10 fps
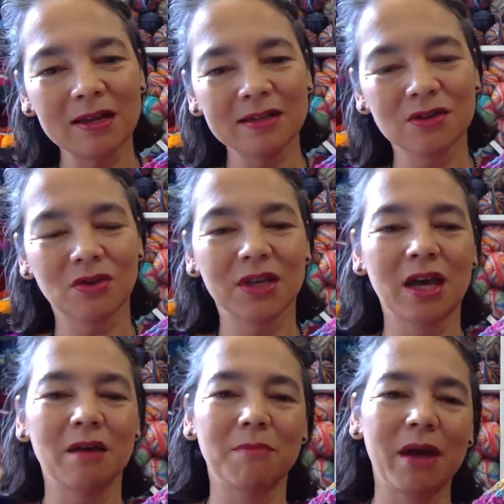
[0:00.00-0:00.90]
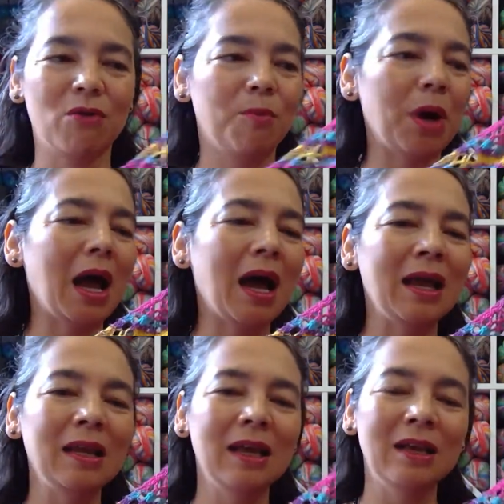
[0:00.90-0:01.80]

sock yarn by Opal,